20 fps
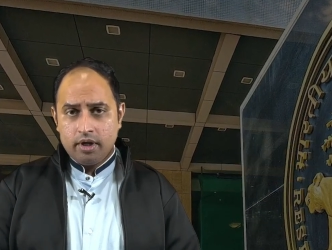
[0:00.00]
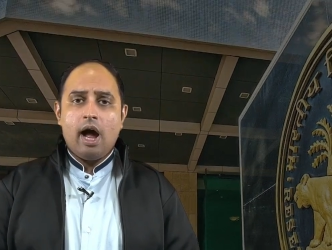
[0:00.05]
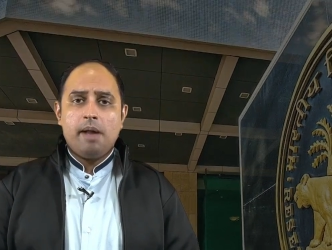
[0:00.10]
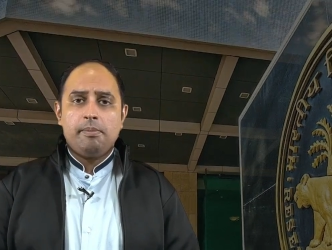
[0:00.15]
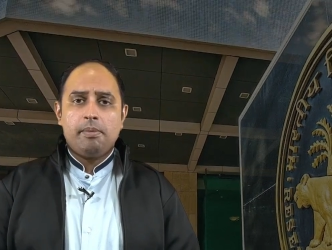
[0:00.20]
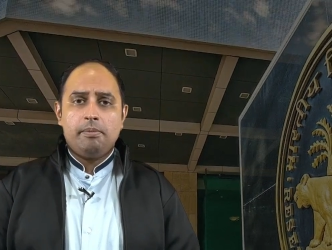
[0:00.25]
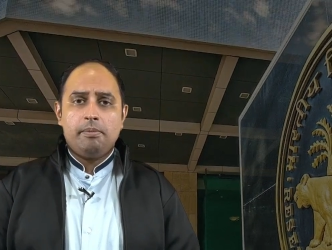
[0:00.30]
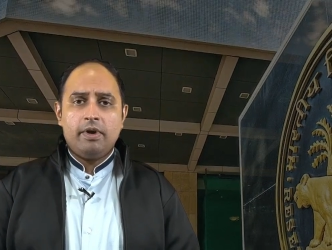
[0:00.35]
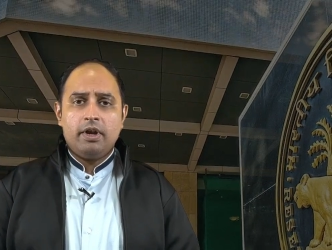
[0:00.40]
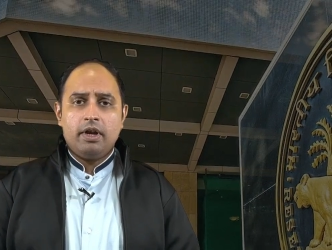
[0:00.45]

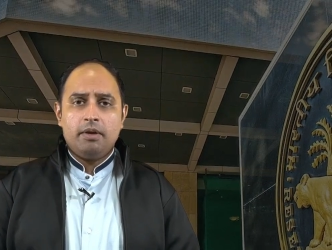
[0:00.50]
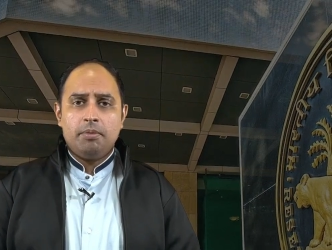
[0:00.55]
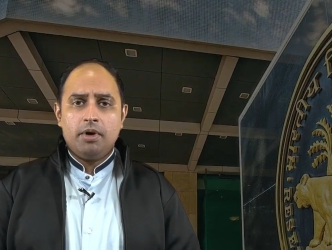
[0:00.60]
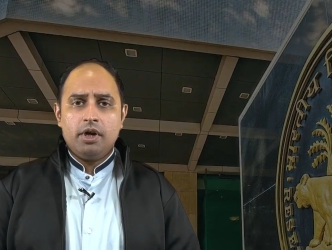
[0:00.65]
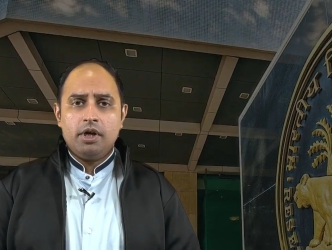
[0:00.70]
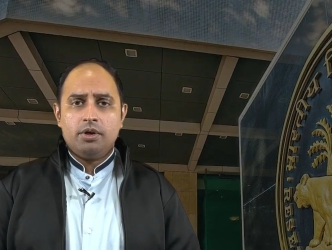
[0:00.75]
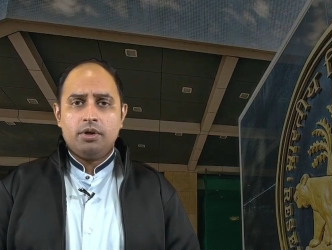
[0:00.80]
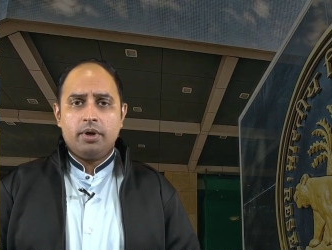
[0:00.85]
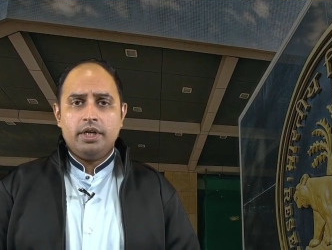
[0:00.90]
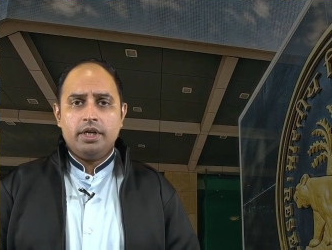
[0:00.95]
I'm
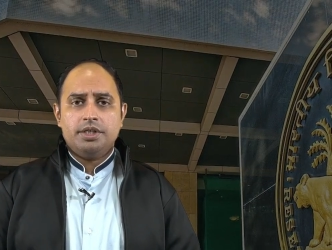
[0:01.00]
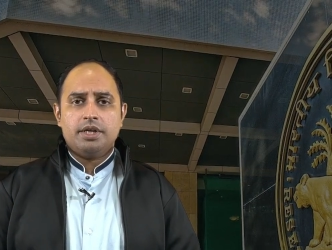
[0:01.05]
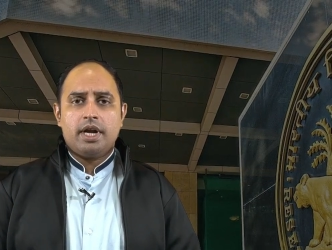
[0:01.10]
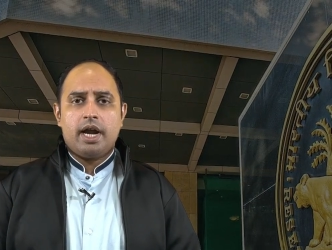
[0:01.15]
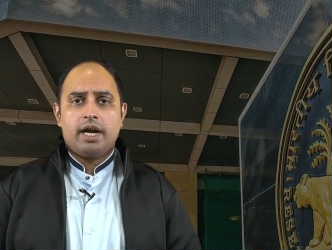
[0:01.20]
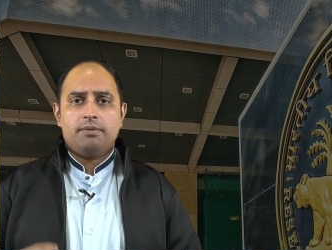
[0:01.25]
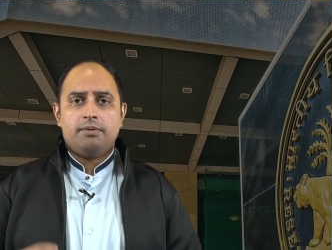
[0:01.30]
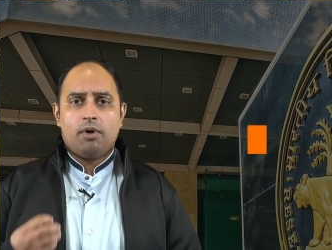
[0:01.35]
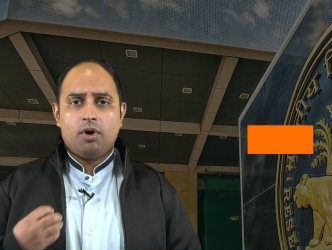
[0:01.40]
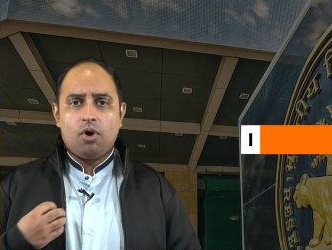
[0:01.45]
available to
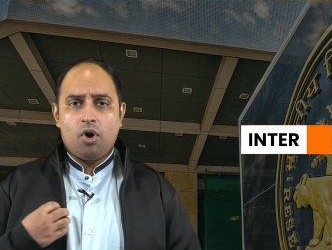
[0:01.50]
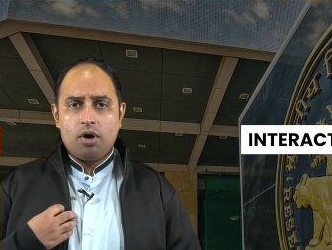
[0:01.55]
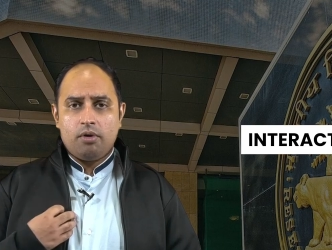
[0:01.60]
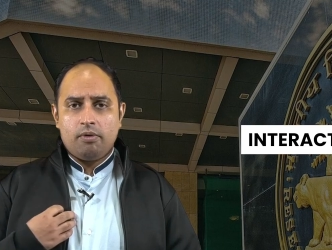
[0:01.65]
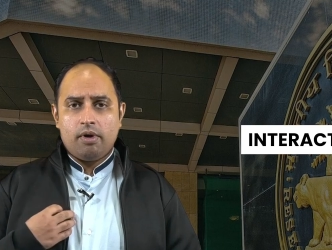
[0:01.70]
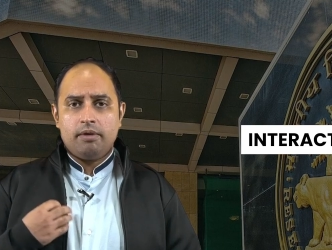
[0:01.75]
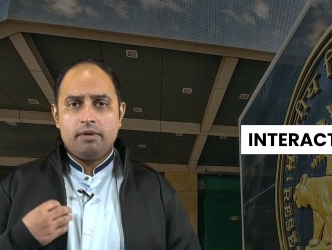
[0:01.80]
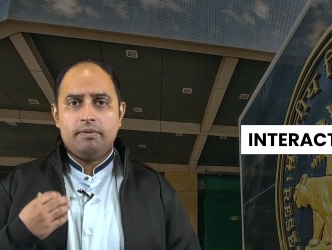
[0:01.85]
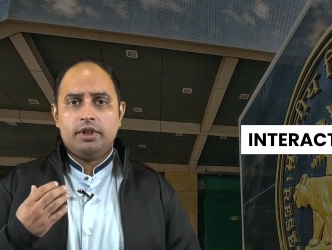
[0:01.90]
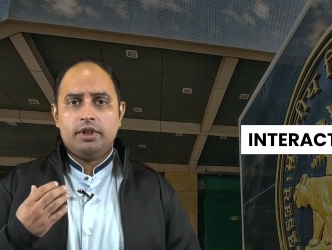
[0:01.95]
interact
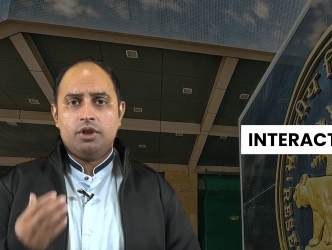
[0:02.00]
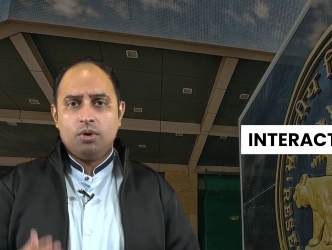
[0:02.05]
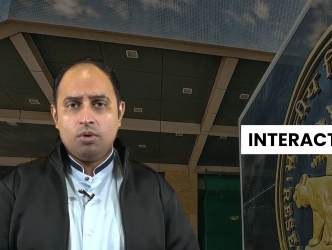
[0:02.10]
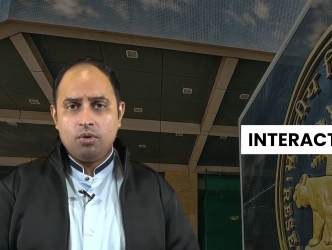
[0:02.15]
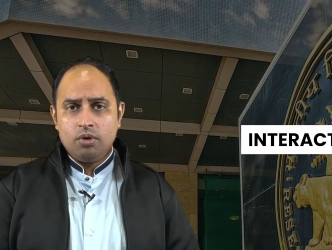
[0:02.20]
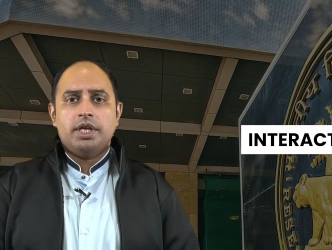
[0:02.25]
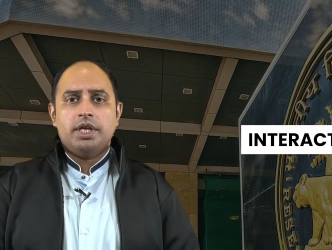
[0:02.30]
one-on-one with you,